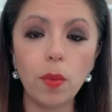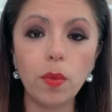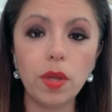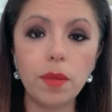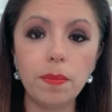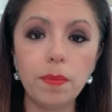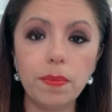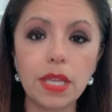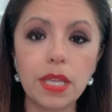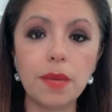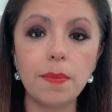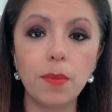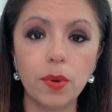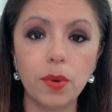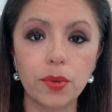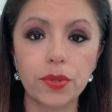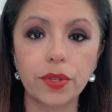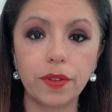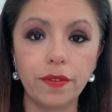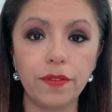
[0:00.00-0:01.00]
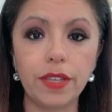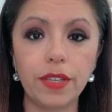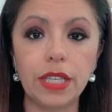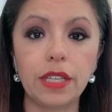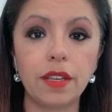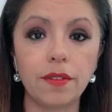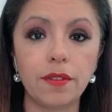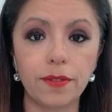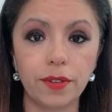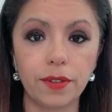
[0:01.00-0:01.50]
would be most
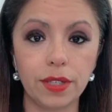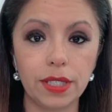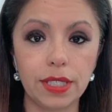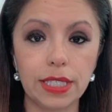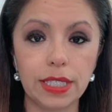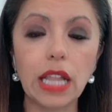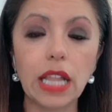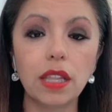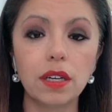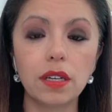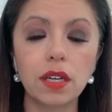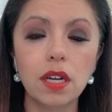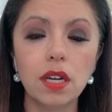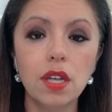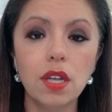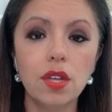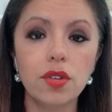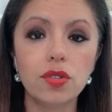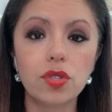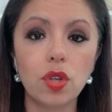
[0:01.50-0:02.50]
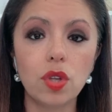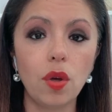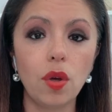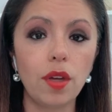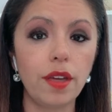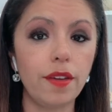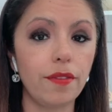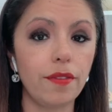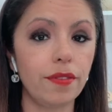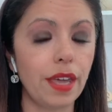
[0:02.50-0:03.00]
convenient for the seller. So
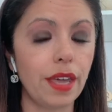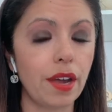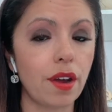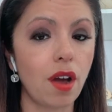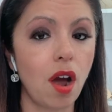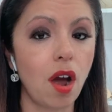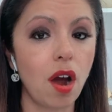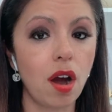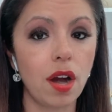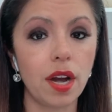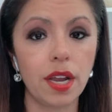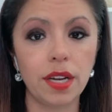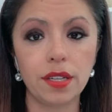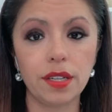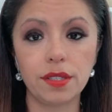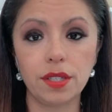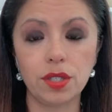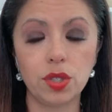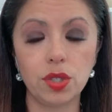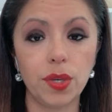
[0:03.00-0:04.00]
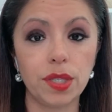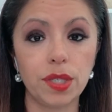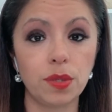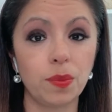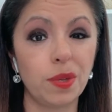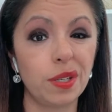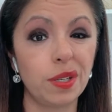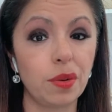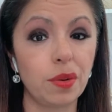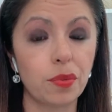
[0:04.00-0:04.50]
if they are in a
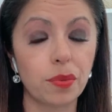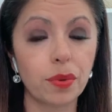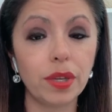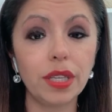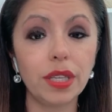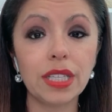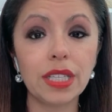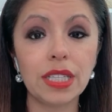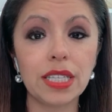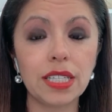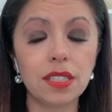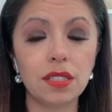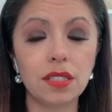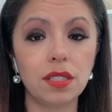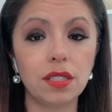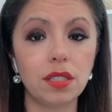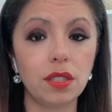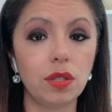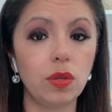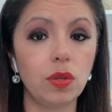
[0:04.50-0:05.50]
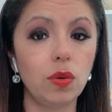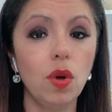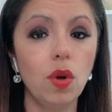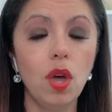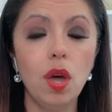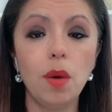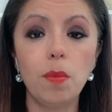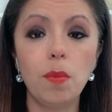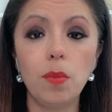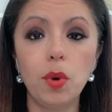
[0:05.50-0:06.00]
situation where they really need to
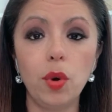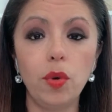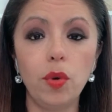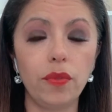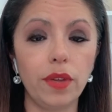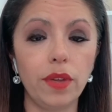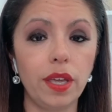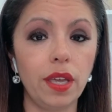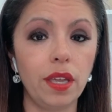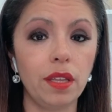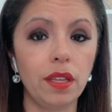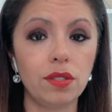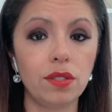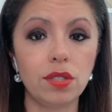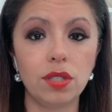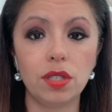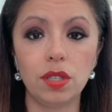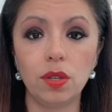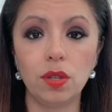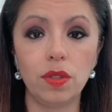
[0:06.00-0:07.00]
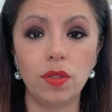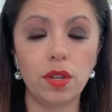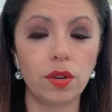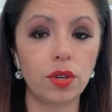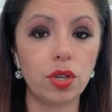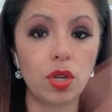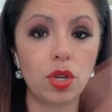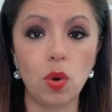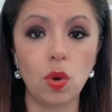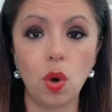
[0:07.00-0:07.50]
move into
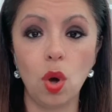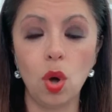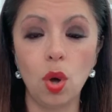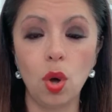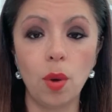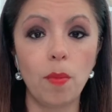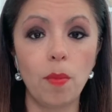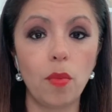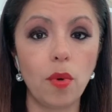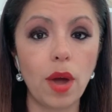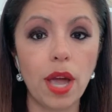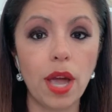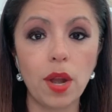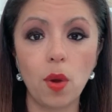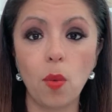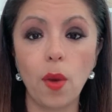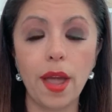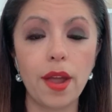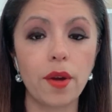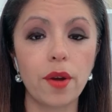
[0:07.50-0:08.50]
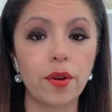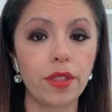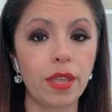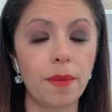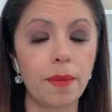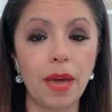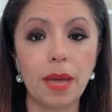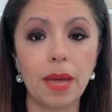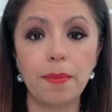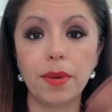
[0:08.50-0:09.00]
their new home right away, or
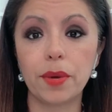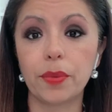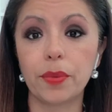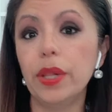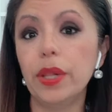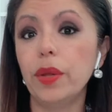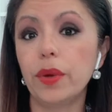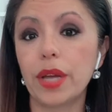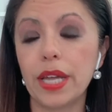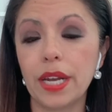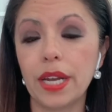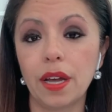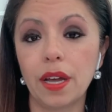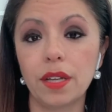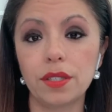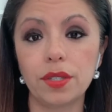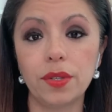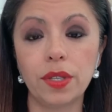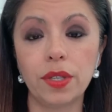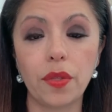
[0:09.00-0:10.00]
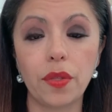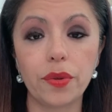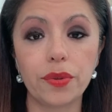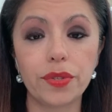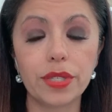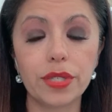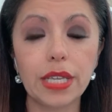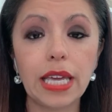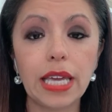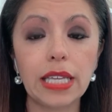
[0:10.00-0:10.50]
they might be relocating onto another
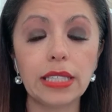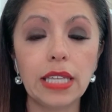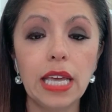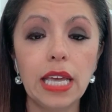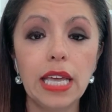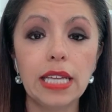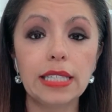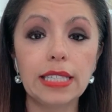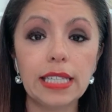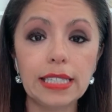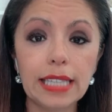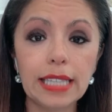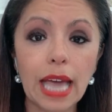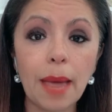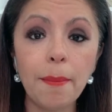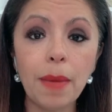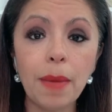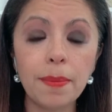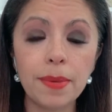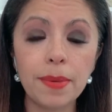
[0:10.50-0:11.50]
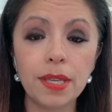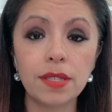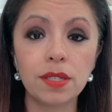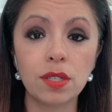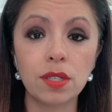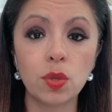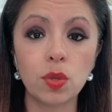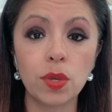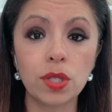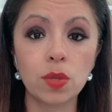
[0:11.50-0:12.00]
state, then that might be a
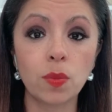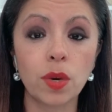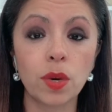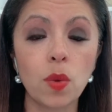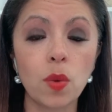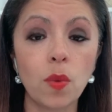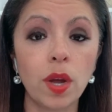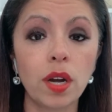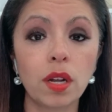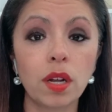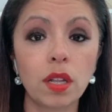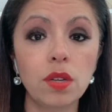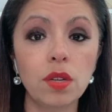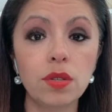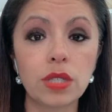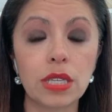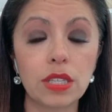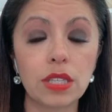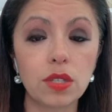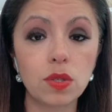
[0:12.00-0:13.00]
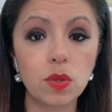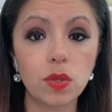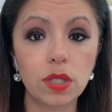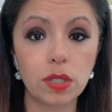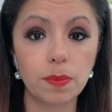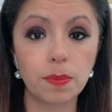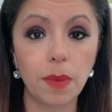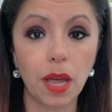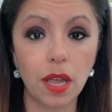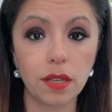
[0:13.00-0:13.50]
situation where you want to close as soon
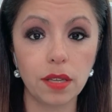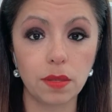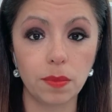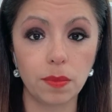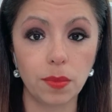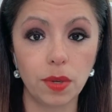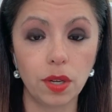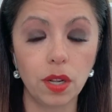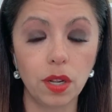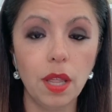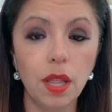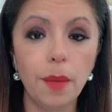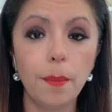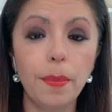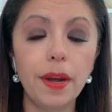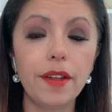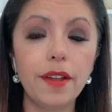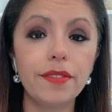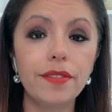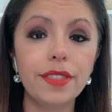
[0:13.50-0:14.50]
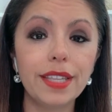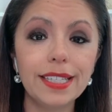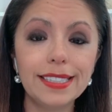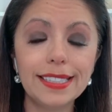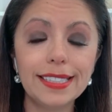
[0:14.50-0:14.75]
as possible. But if this